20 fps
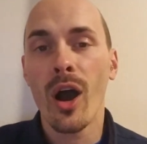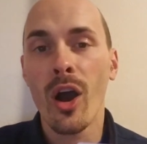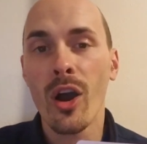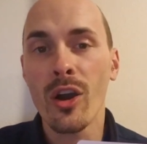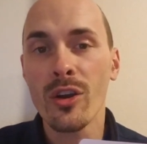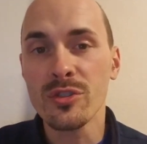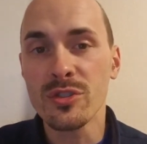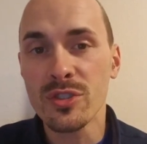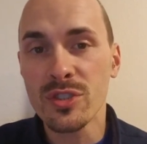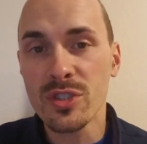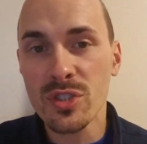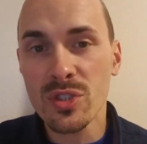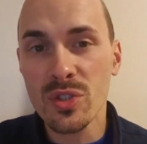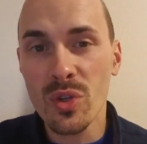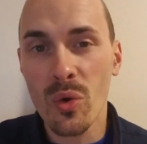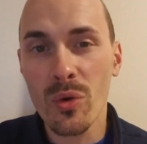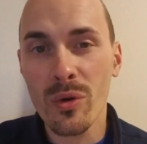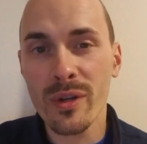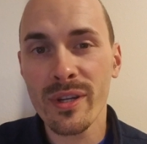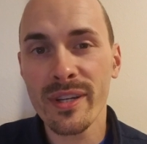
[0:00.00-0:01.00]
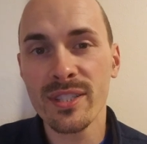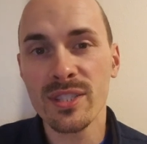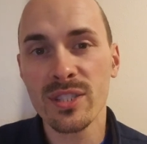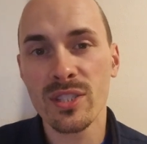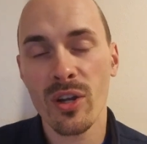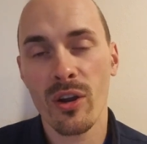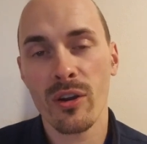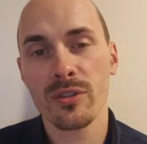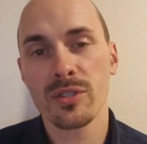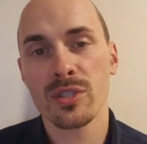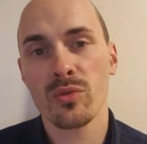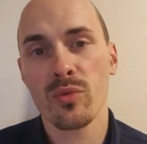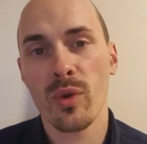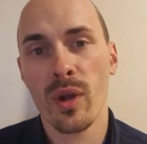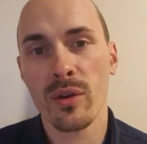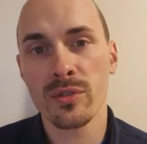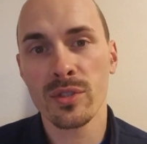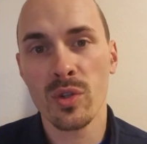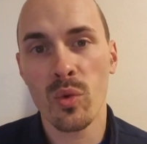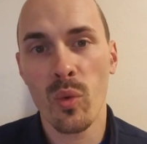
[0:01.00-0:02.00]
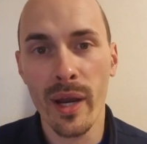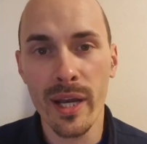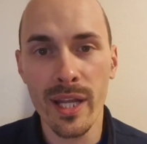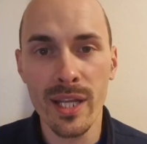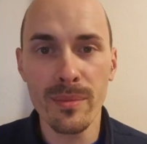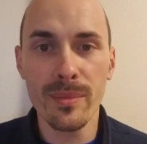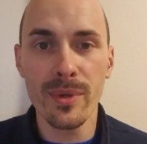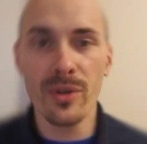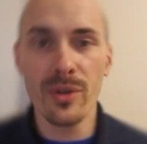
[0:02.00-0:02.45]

Our story starts around 20